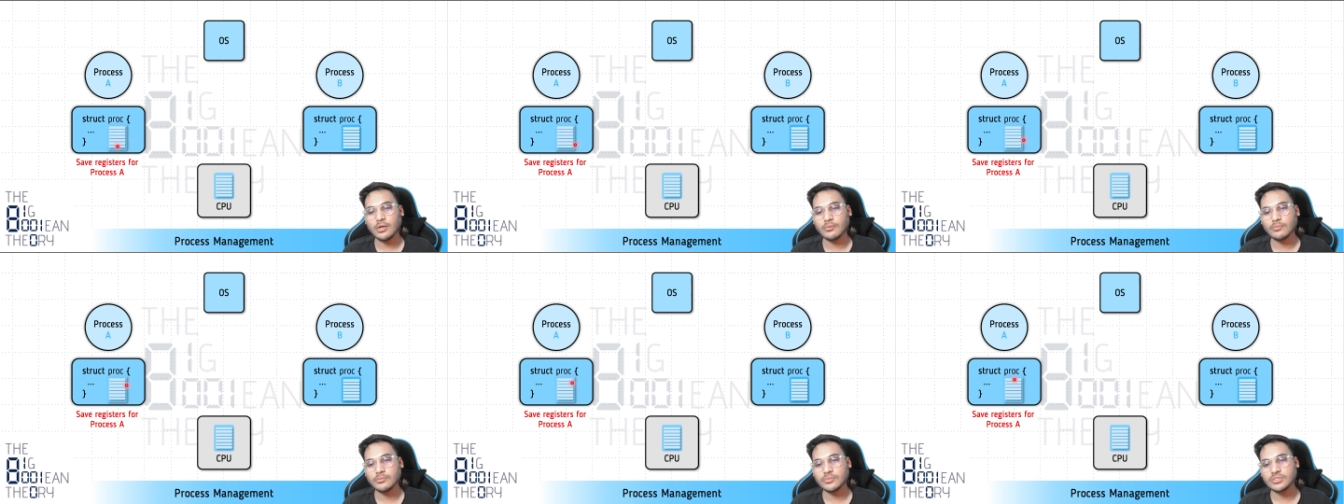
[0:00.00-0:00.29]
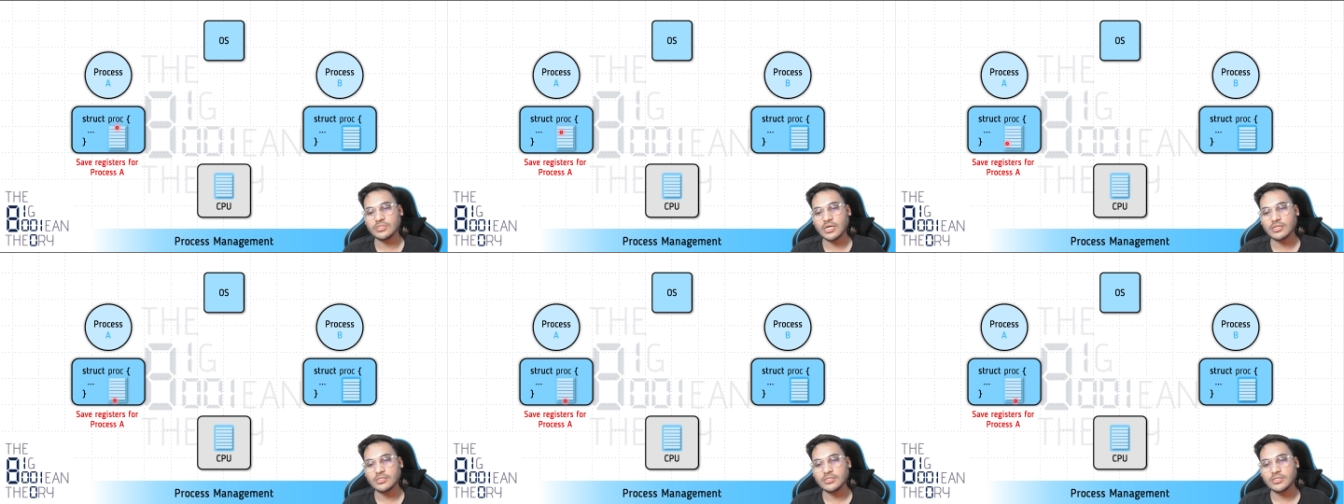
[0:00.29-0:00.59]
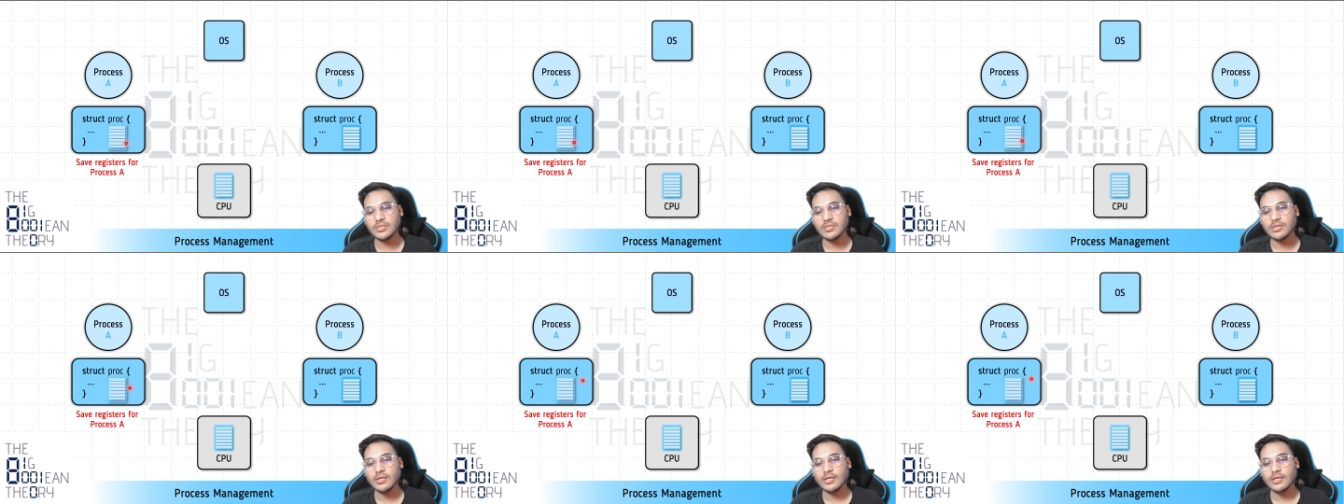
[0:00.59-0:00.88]

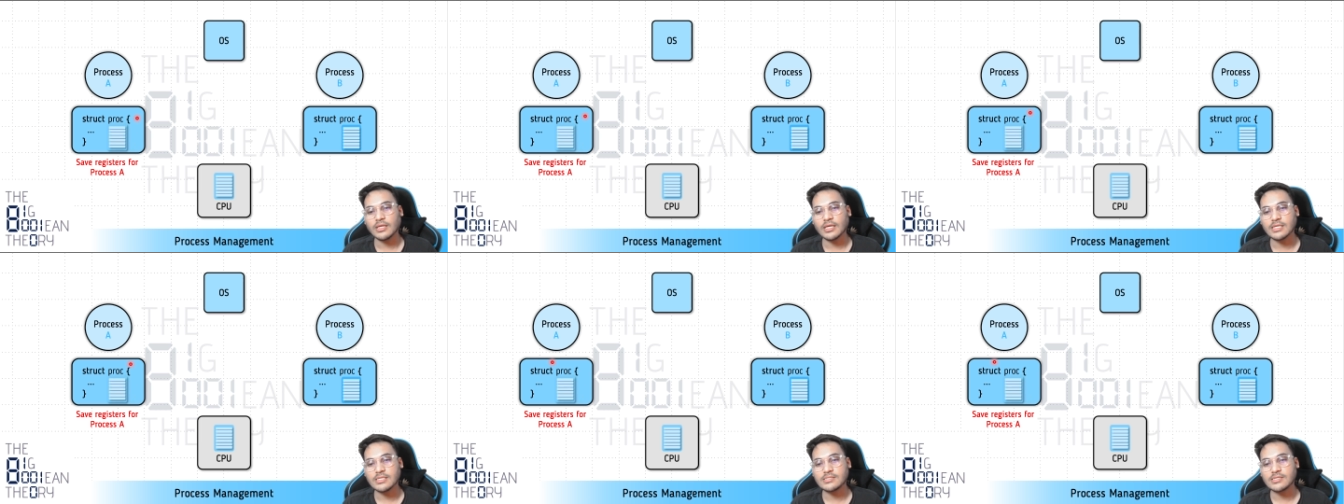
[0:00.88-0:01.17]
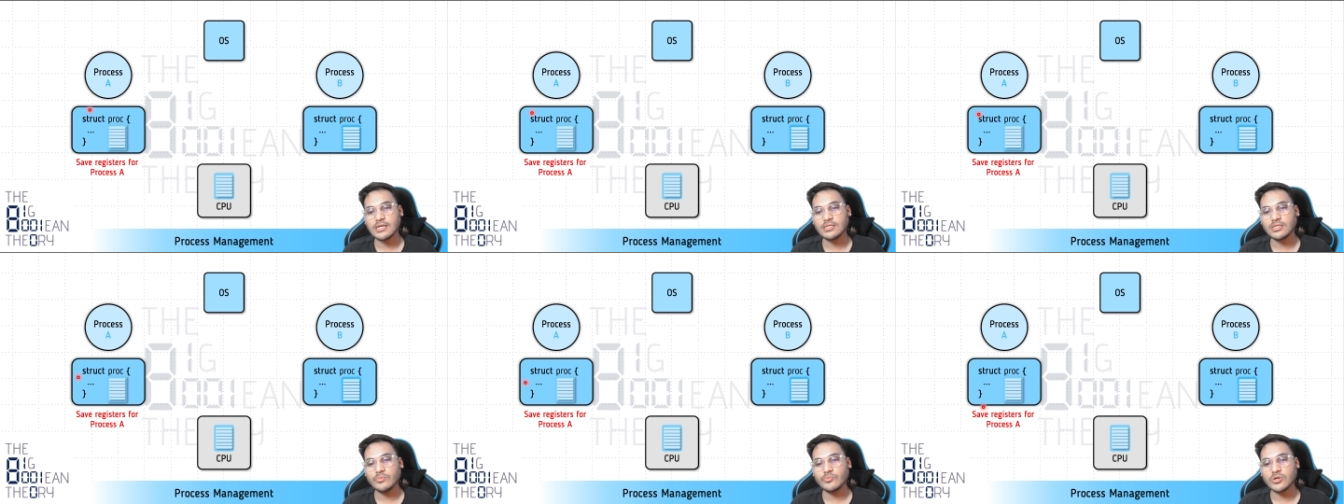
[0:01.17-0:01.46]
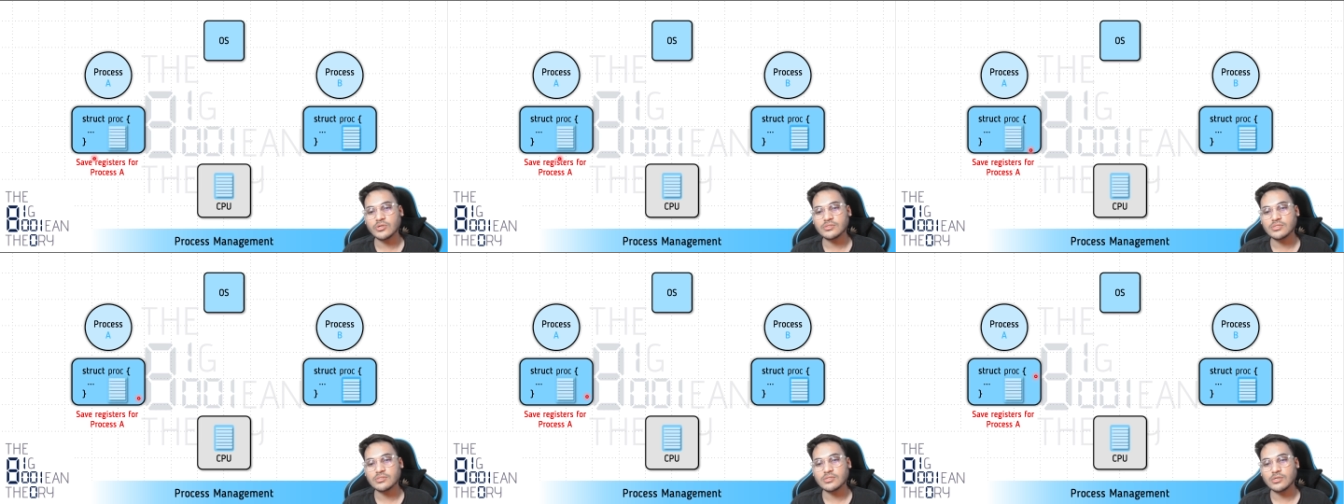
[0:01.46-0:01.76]
structure inside the
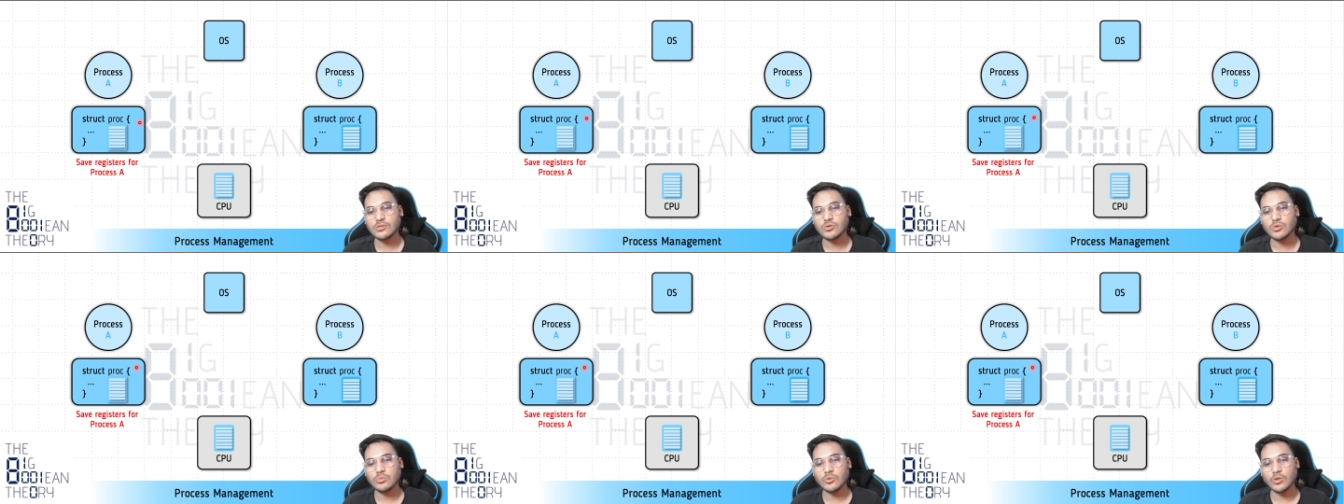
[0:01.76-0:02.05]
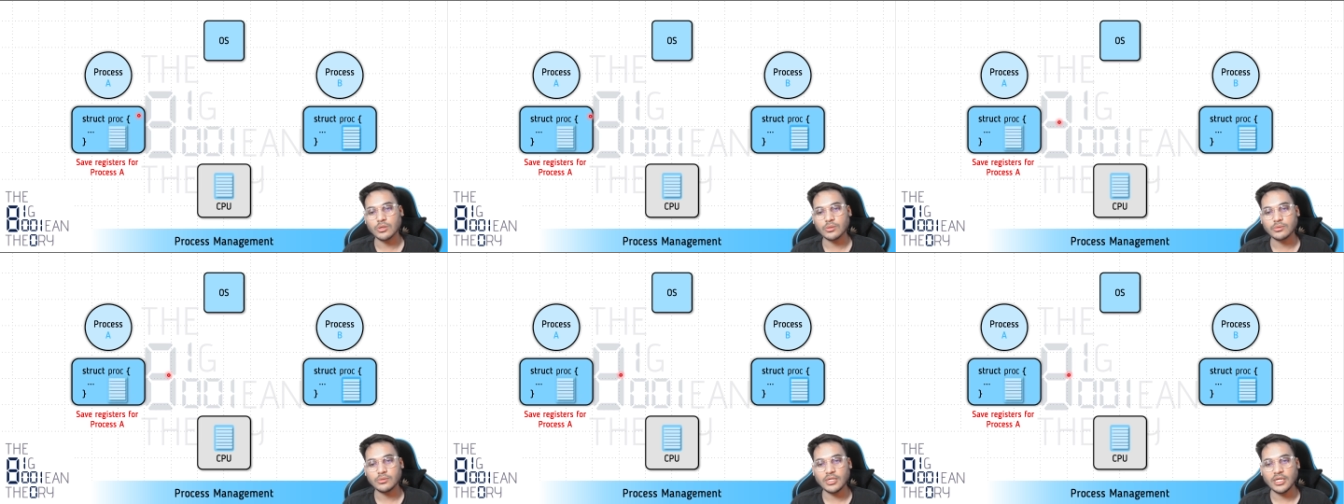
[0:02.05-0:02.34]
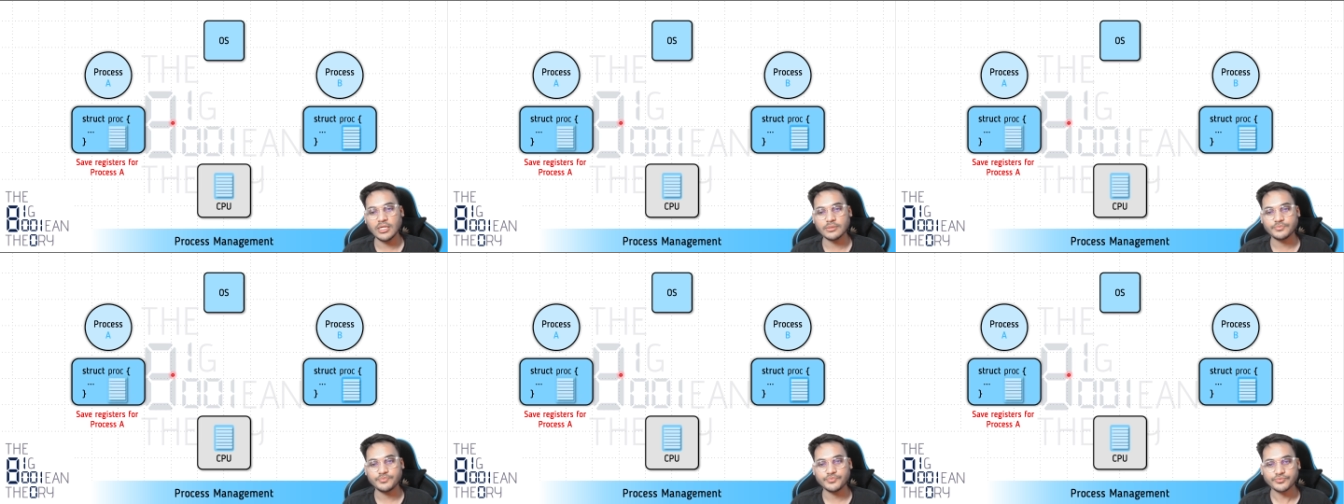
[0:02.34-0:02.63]
process control block,
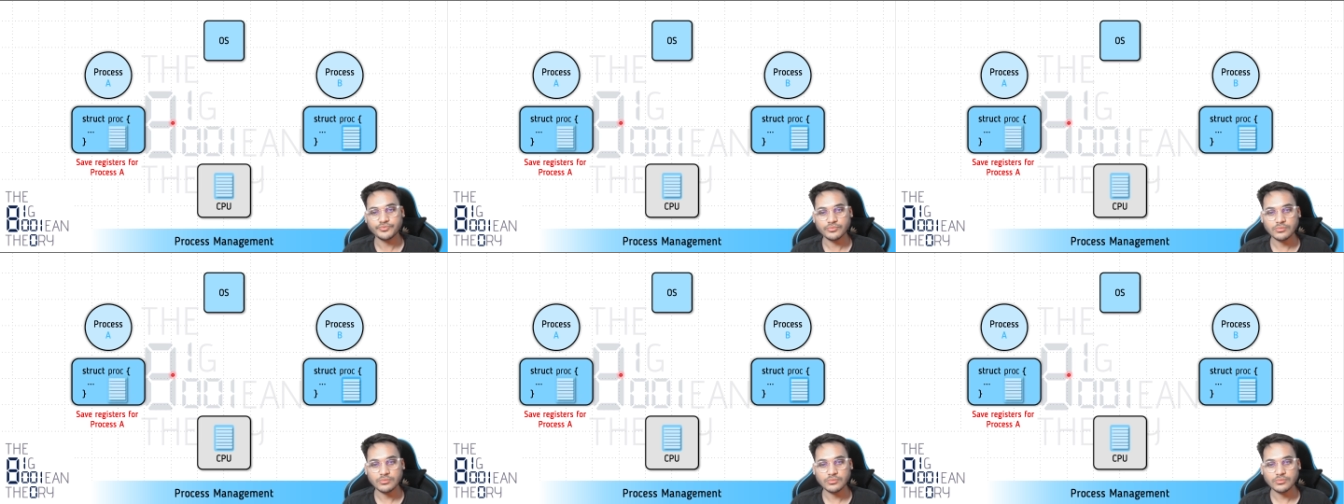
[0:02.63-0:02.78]
right?